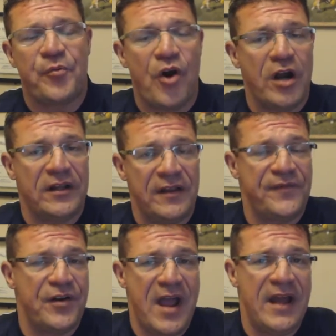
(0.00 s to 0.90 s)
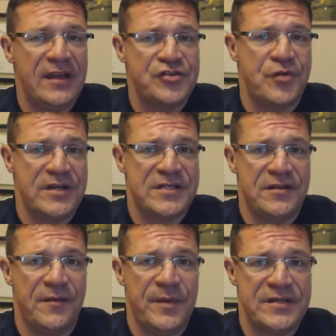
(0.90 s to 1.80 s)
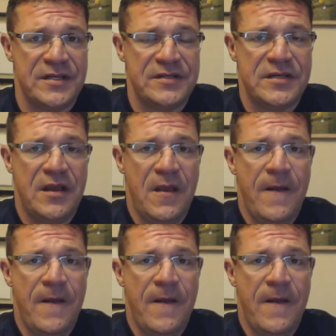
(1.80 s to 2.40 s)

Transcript: product if they're not interested in the business.